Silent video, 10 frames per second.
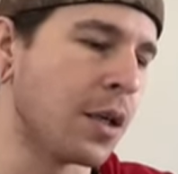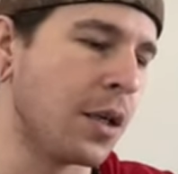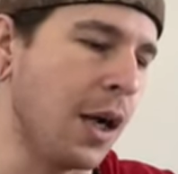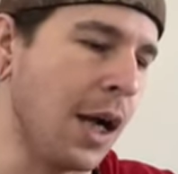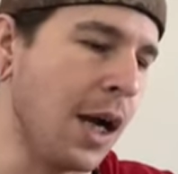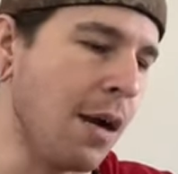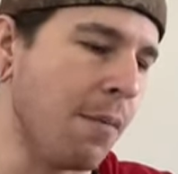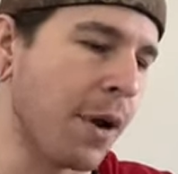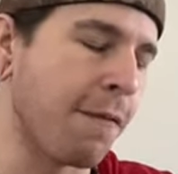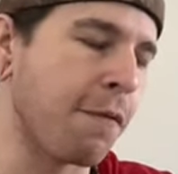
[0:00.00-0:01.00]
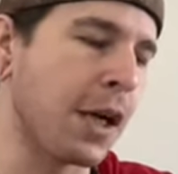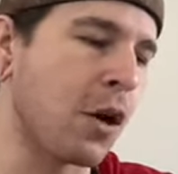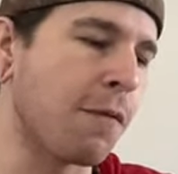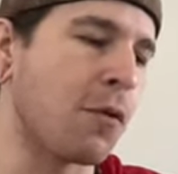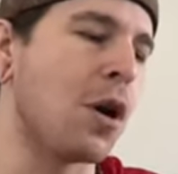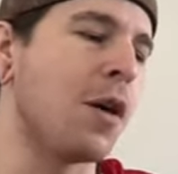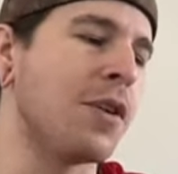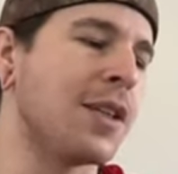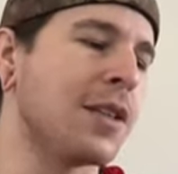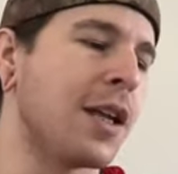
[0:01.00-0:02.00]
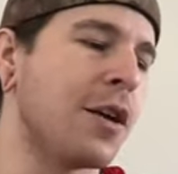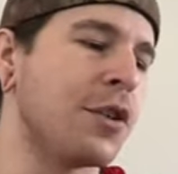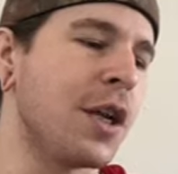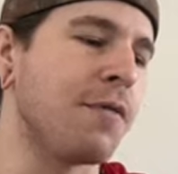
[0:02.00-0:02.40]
But I feel like overall, this is an energy